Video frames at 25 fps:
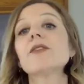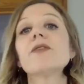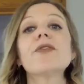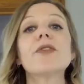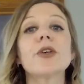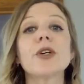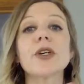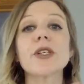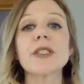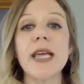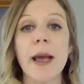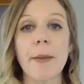
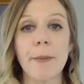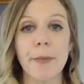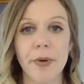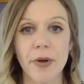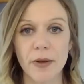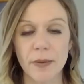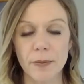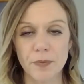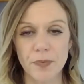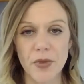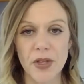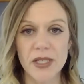for
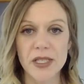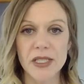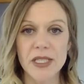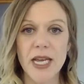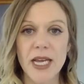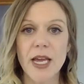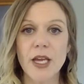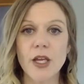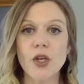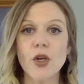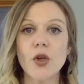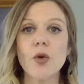example, let's
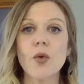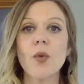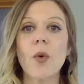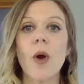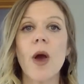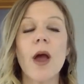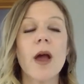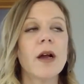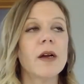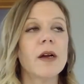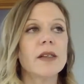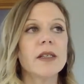say
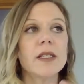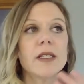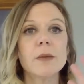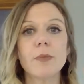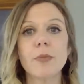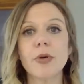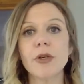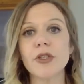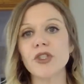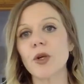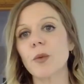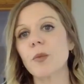you
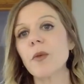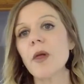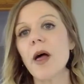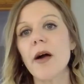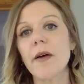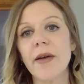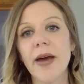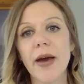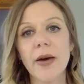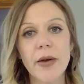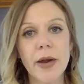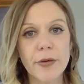put your
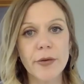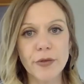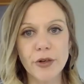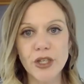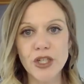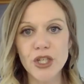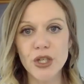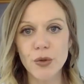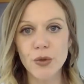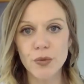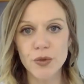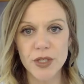blog out
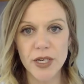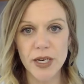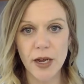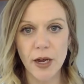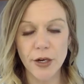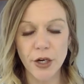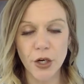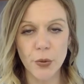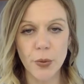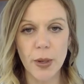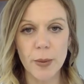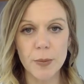every Tuesday
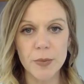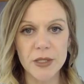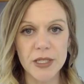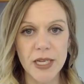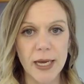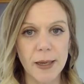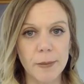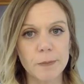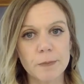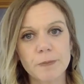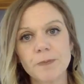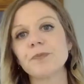on your
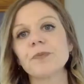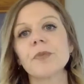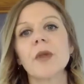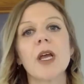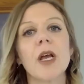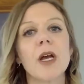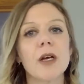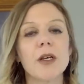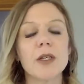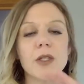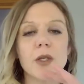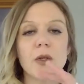website.
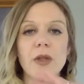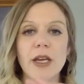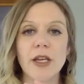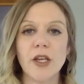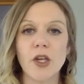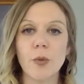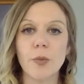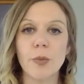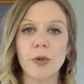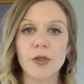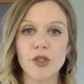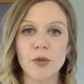So then
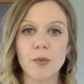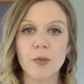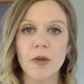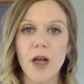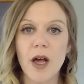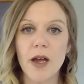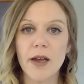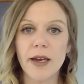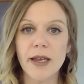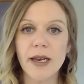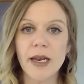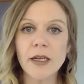you put your
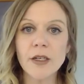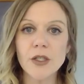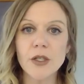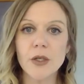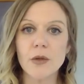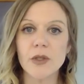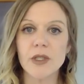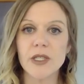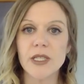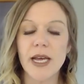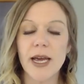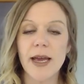blog out on
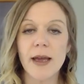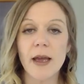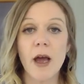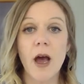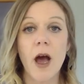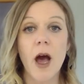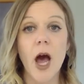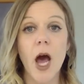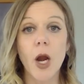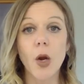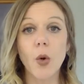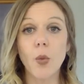Tuesday.
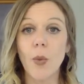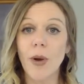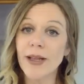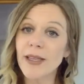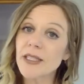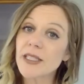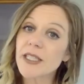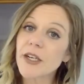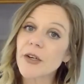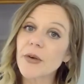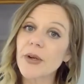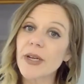On
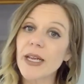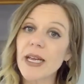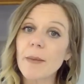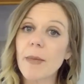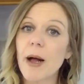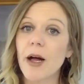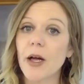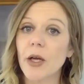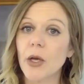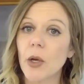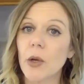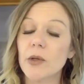Wednesday, your
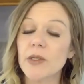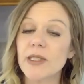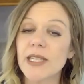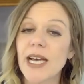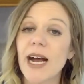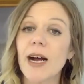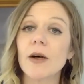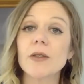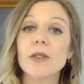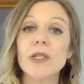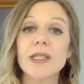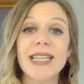email goes
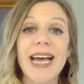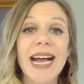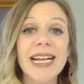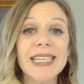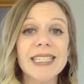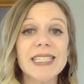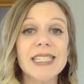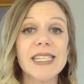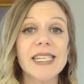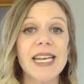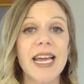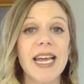out. So
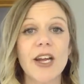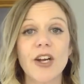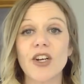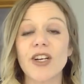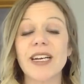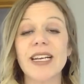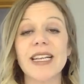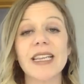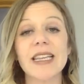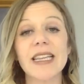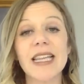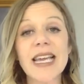that's the day you're
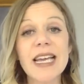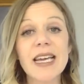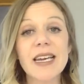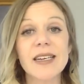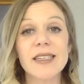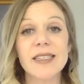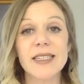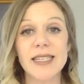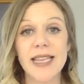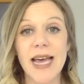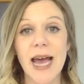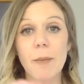going to
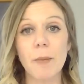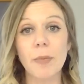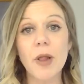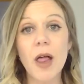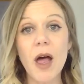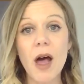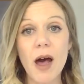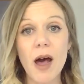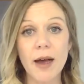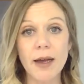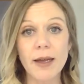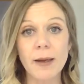link to that
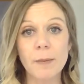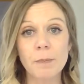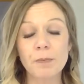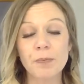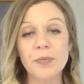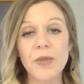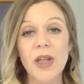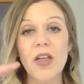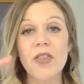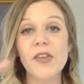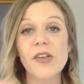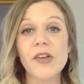blog.
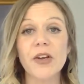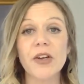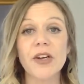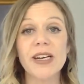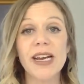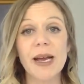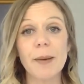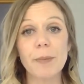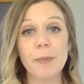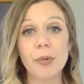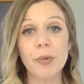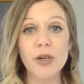And then you're
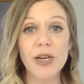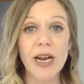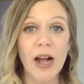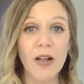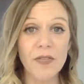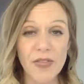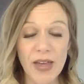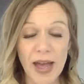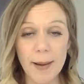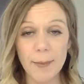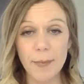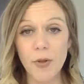going to put
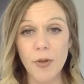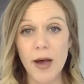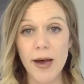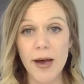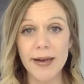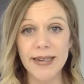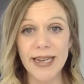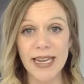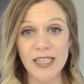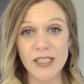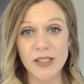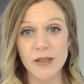out that
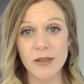blog